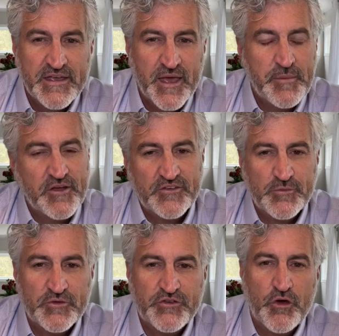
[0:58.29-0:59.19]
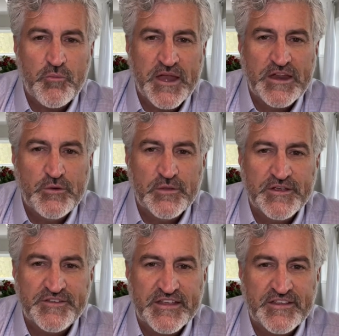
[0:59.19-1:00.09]
And because there were so many new
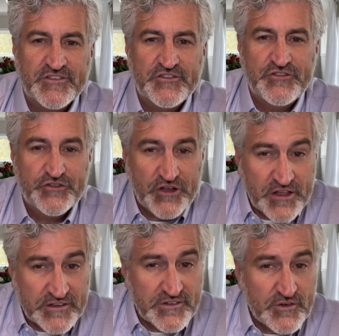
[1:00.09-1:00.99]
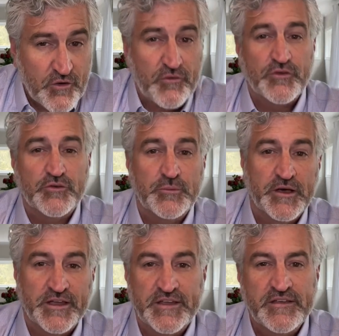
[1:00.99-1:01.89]
listings, just over 2
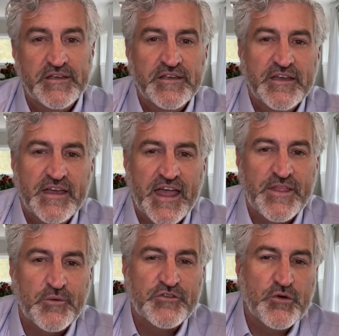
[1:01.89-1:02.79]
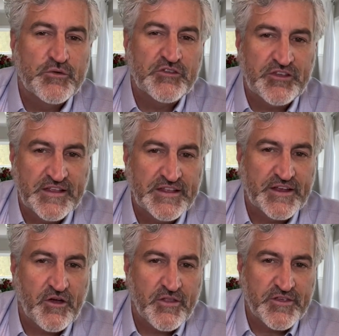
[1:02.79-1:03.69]
million, and there was no ceiling
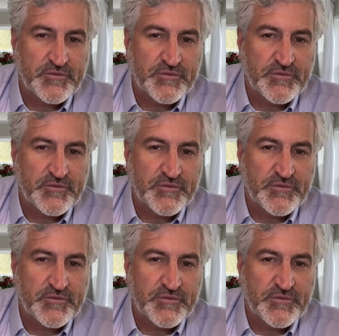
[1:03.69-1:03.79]
on this